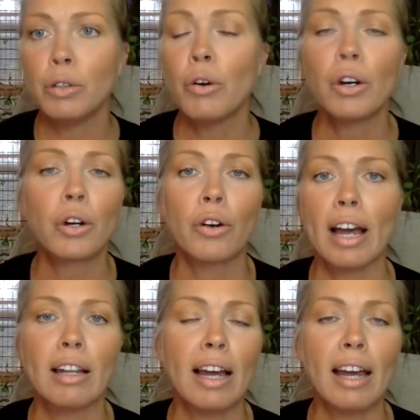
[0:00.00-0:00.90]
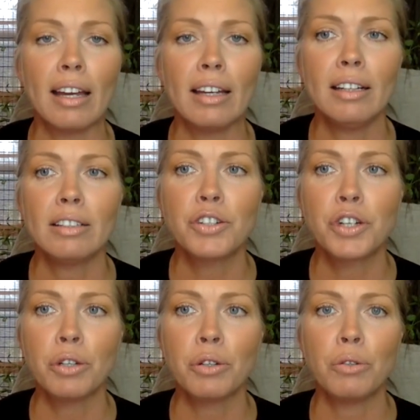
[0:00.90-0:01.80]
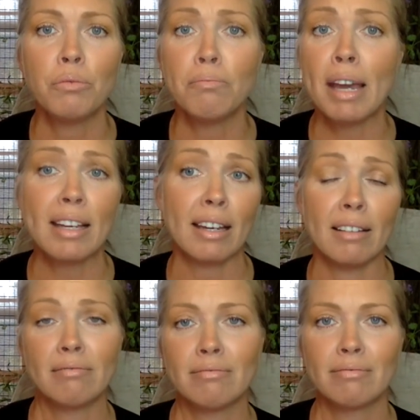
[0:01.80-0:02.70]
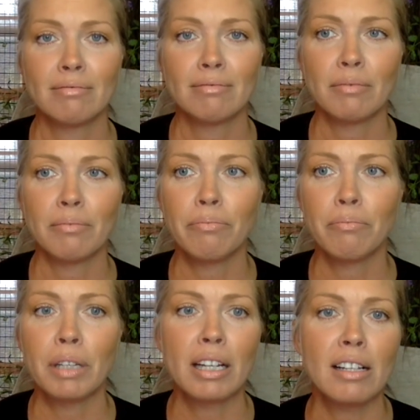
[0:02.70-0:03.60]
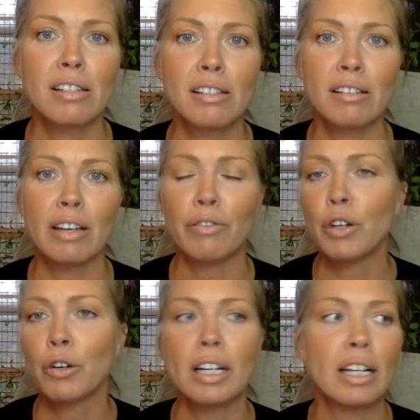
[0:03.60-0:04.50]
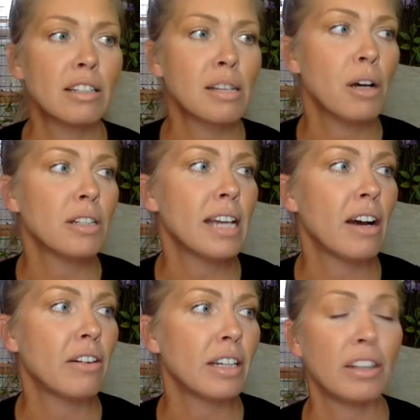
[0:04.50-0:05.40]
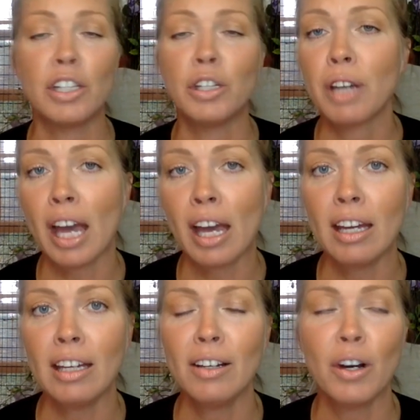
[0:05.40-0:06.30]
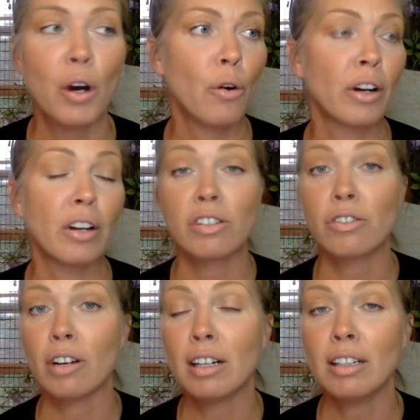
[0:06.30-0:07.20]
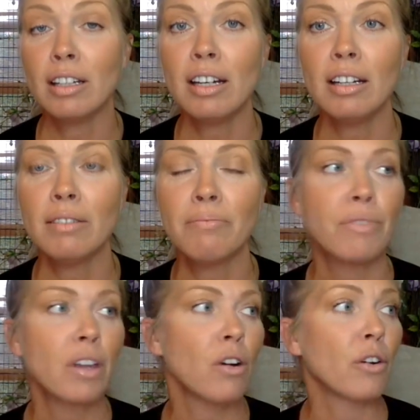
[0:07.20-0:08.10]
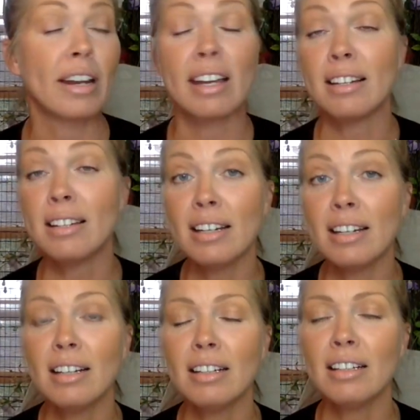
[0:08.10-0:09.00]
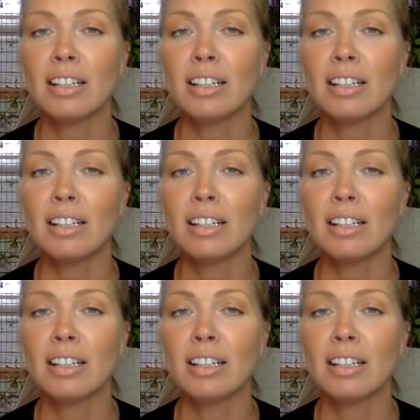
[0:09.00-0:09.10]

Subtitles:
York or LA to make it. Because if you're in a small town in the UK or in Australia or in India